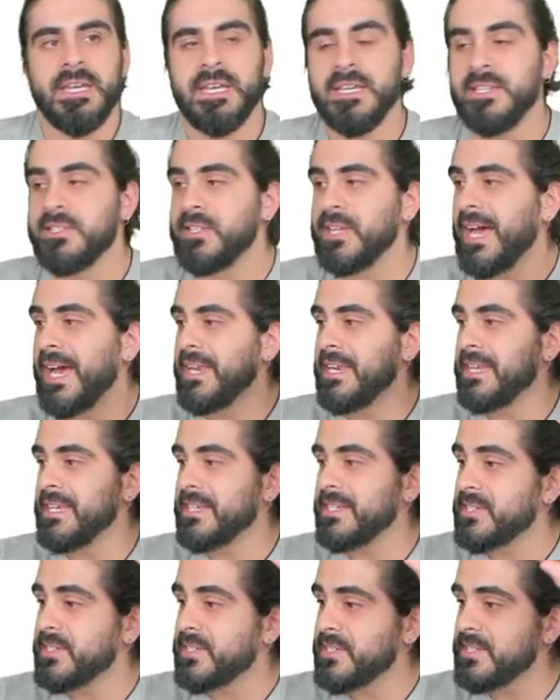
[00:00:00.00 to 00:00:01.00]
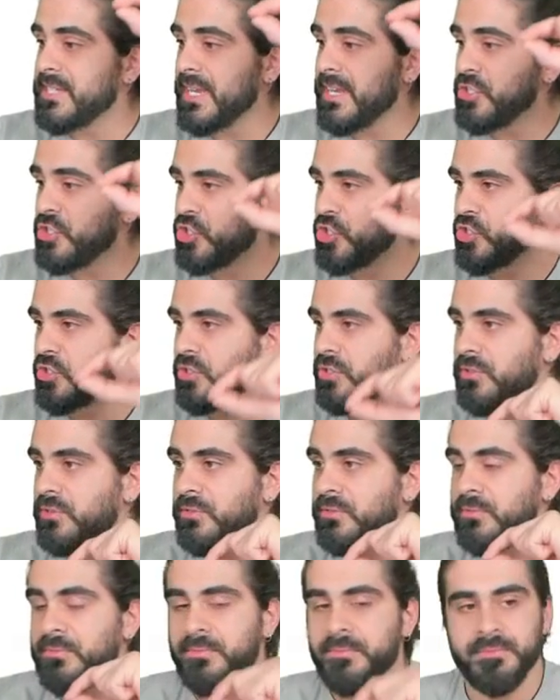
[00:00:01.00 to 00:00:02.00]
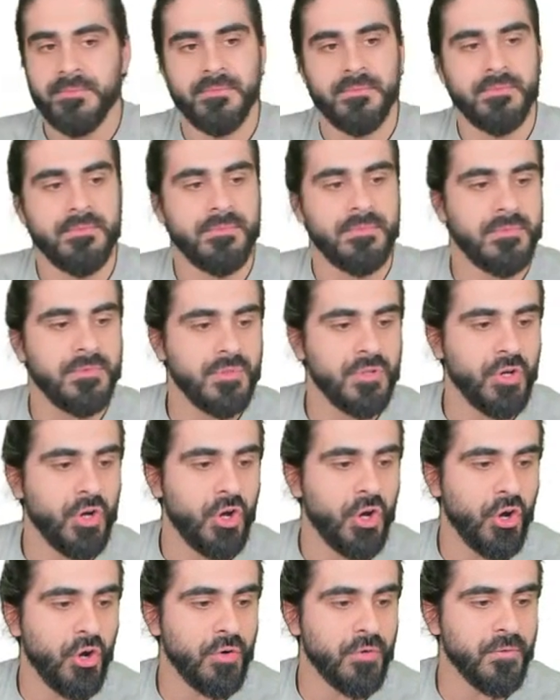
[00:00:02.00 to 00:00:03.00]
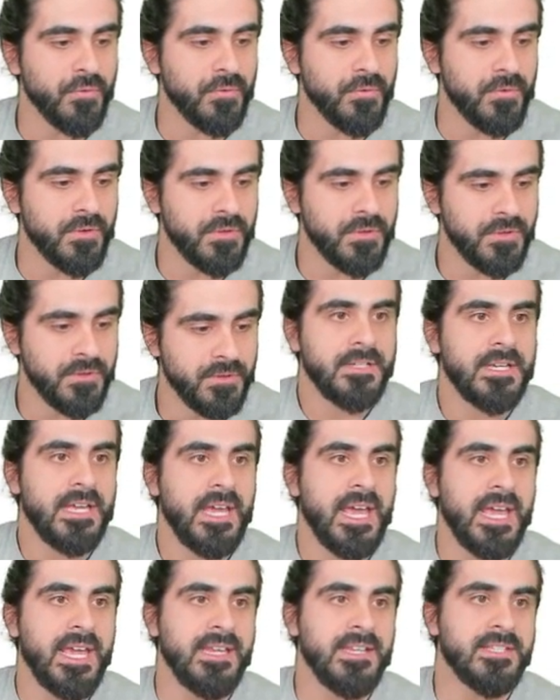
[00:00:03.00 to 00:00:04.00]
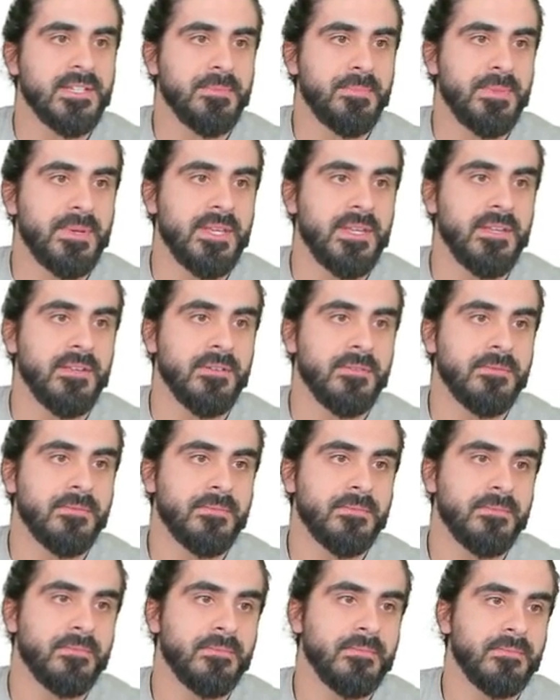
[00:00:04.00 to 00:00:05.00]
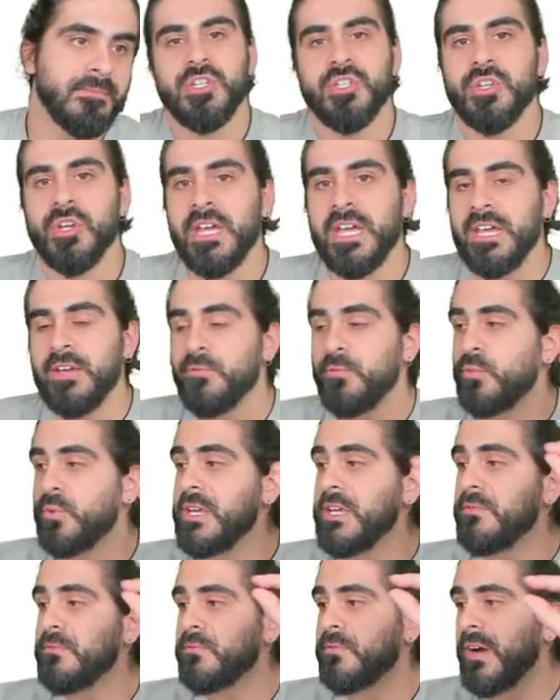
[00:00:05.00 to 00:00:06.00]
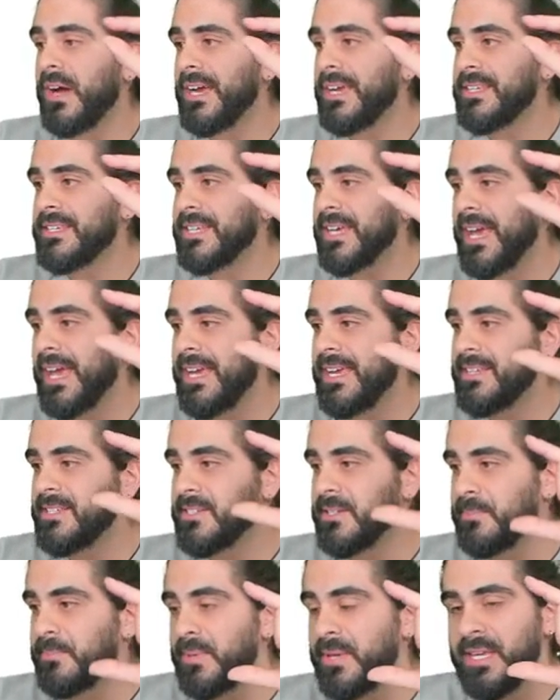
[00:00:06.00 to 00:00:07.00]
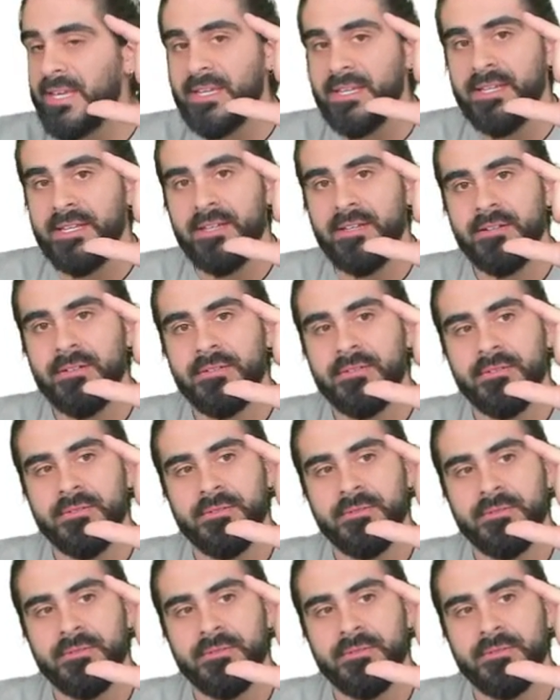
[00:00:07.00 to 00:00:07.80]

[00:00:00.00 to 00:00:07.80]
is an extension of A to P. So if we find A to P